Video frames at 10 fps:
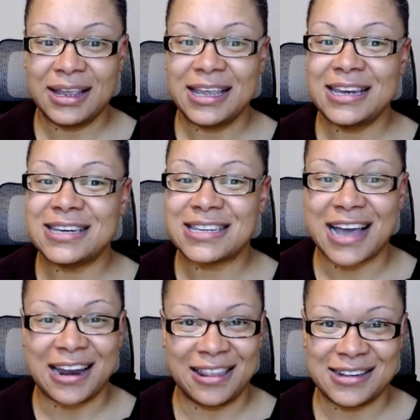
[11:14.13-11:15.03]
You just
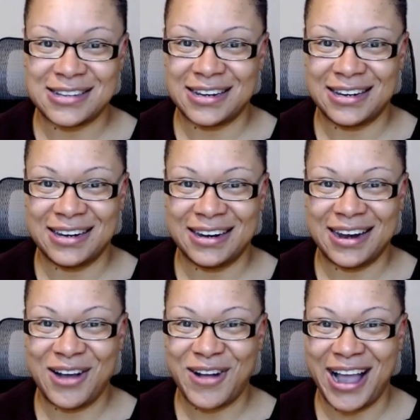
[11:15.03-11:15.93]
got to listen.
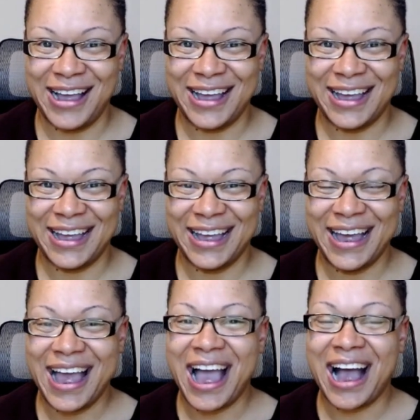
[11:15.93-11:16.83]
Okay.
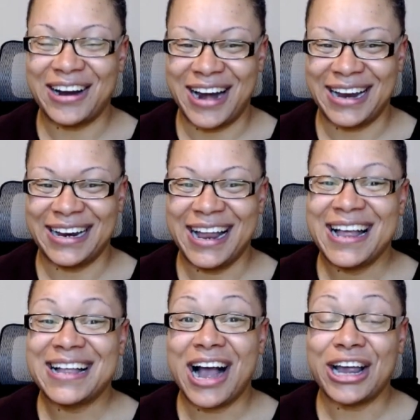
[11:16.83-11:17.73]
All right.
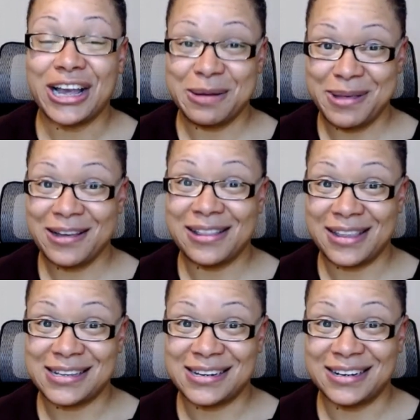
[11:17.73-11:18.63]
Are you going to be a good
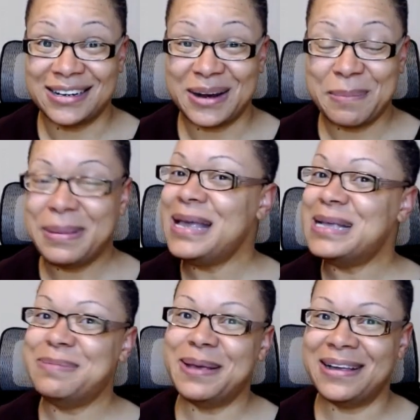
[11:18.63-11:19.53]
listener?
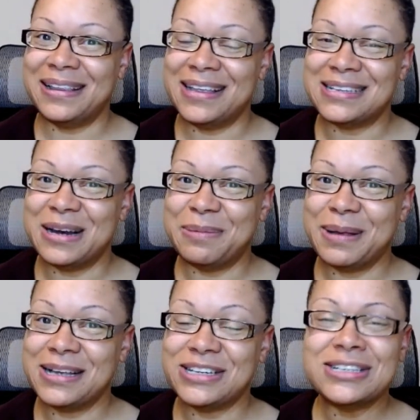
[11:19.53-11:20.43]
Please be a good listener
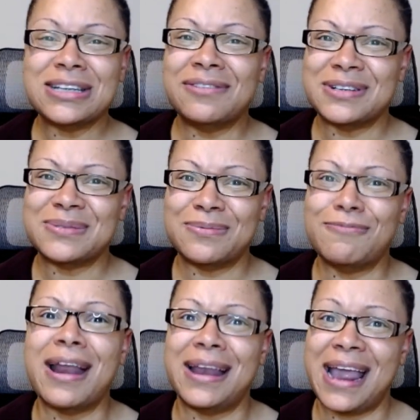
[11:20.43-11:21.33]
because yourself is
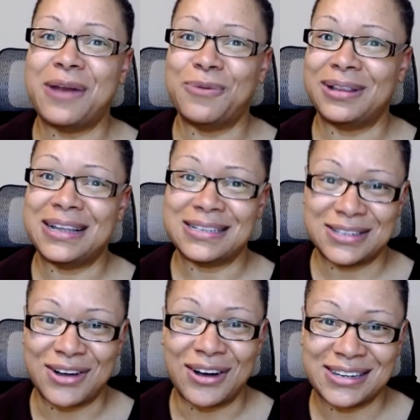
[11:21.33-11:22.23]
ready and willing to
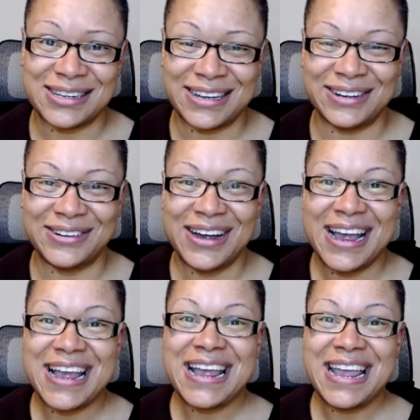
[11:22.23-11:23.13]
talk to you.
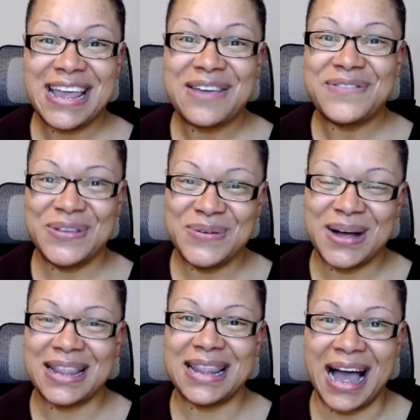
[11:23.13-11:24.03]
If you
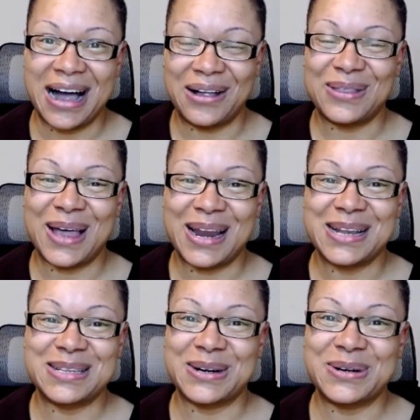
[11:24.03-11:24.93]
allow that
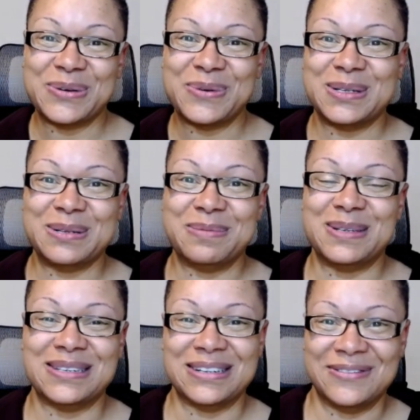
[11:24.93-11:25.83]
internal wisdom to
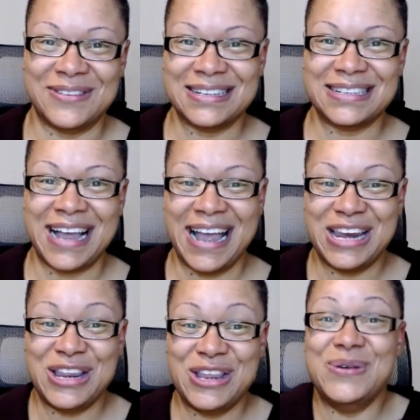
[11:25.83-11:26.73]
surface
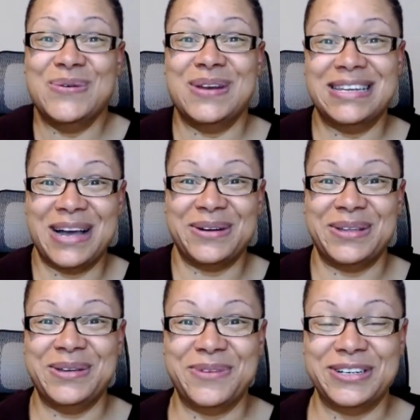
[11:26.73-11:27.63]
and you to tell
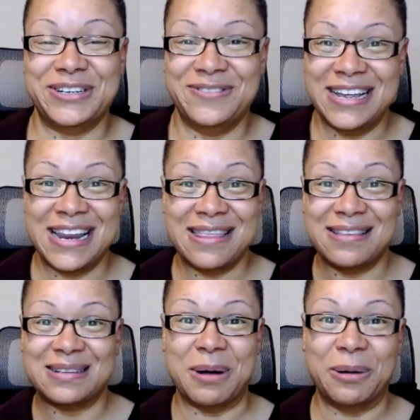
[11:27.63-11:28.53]
you what you need in
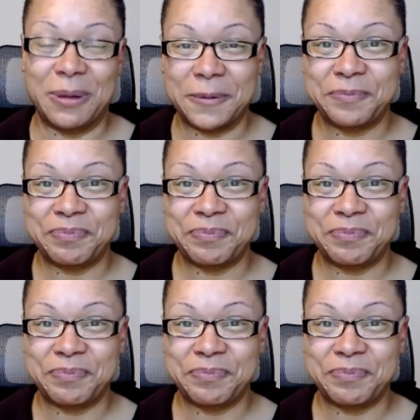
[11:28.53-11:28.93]
this moment.